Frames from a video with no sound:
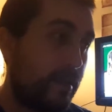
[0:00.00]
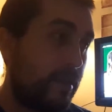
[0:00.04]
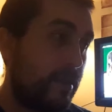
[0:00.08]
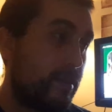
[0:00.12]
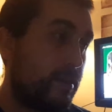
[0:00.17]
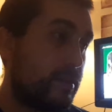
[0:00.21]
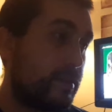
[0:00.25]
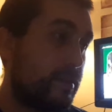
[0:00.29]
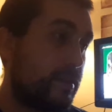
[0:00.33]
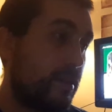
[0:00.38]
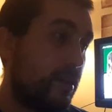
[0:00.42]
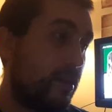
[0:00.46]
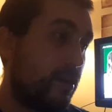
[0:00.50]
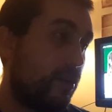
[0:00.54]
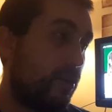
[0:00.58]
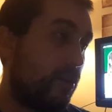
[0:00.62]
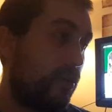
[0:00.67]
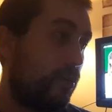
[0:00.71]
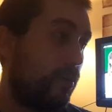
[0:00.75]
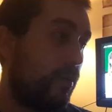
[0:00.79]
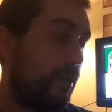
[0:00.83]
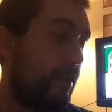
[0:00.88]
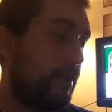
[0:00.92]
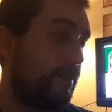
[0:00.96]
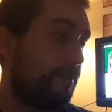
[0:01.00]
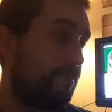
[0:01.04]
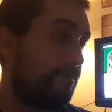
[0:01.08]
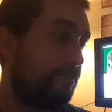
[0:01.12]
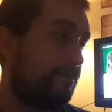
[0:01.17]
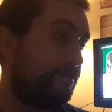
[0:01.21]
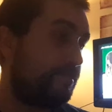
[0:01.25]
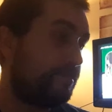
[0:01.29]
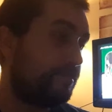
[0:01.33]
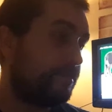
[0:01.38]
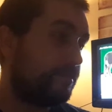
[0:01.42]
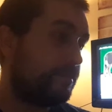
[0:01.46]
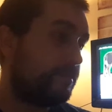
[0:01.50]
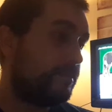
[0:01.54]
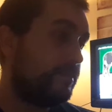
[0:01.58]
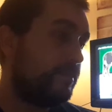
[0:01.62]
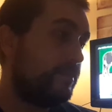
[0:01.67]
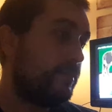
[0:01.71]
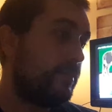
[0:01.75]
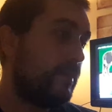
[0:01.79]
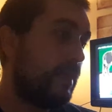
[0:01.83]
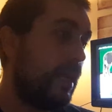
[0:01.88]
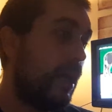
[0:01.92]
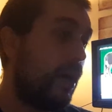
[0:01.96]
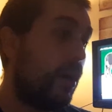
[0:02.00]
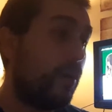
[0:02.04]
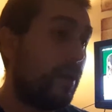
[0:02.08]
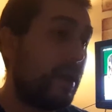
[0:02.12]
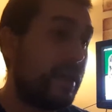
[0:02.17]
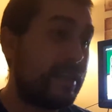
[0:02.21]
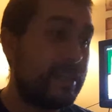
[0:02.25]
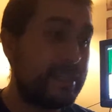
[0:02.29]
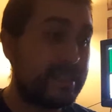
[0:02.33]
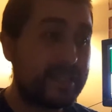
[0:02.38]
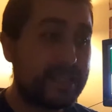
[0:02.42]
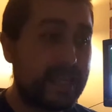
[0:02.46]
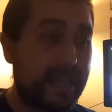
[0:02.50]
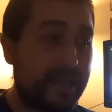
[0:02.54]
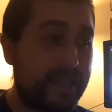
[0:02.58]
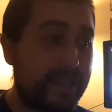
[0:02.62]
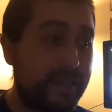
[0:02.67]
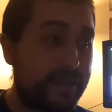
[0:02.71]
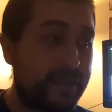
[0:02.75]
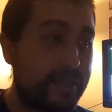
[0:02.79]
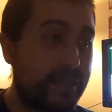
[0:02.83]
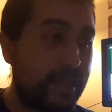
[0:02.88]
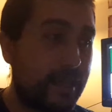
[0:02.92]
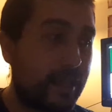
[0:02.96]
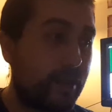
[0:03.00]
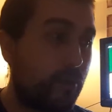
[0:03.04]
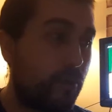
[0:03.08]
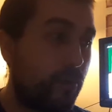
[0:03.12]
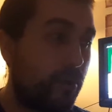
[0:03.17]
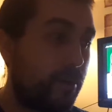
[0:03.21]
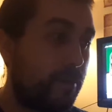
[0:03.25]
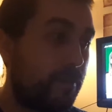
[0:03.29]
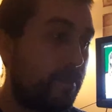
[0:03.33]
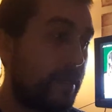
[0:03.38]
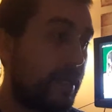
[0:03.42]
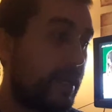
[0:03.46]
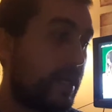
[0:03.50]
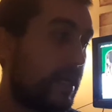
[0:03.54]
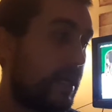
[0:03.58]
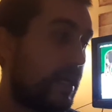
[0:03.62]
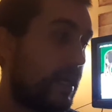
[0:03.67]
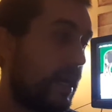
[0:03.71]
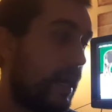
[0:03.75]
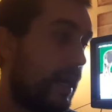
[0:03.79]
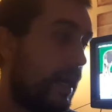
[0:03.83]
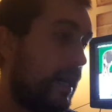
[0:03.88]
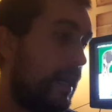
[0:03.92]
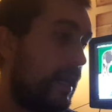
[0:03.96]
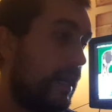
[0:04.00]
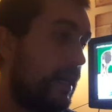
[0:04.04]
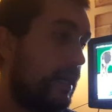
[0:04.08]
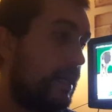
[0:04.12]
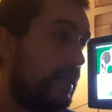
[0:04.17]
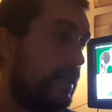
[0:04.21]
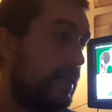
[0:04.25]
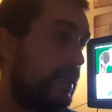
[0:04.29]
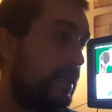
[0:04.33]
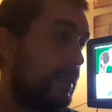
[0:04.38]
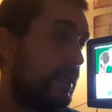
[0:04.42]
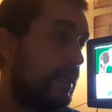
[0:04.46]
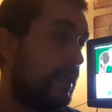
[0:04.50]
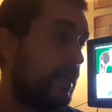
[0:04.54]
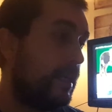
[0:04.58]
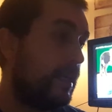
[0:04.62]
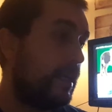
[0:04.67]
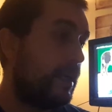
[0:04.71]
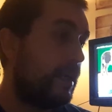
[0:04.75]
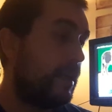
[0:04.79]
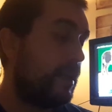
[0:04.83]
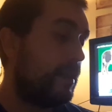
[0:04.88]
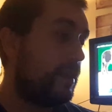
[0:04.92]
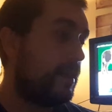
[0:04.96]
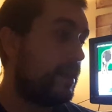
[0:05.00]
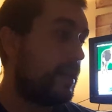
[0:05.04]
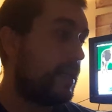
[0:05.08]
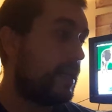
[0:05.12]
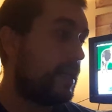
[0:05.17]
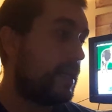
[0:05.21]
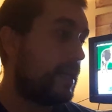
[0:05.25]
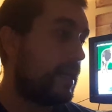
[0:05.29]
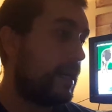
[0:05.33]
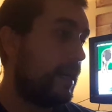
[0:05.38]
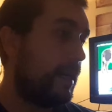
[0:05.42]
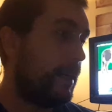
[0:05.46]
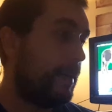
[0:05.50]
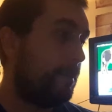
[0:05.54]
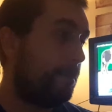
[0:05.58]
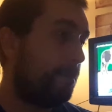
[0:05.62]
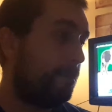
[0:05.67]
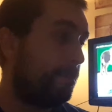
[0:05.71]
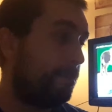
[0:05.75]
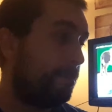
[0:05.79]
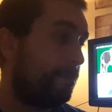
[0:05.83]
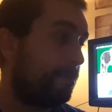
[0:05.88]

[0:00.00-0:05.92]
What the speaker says: So, and the second thing would be the